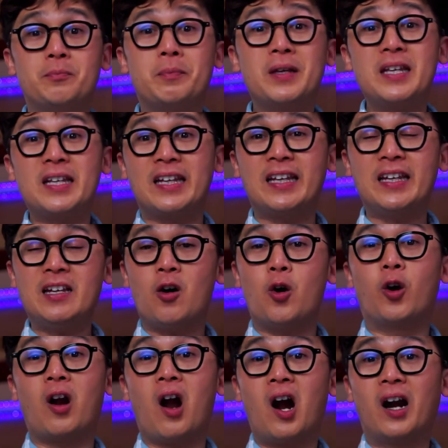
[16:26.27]
BE
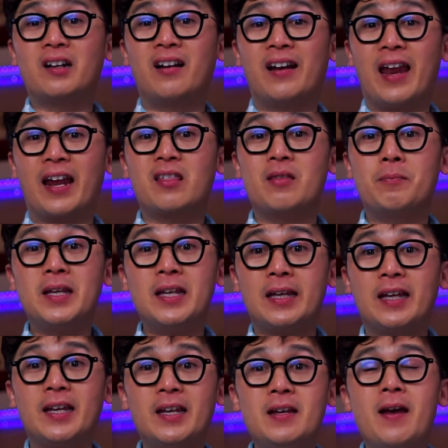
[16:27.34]
or arc length
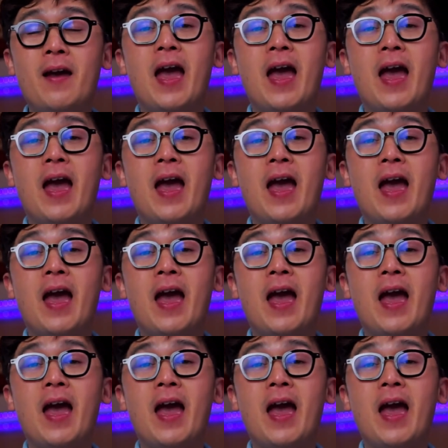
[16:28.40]
BE,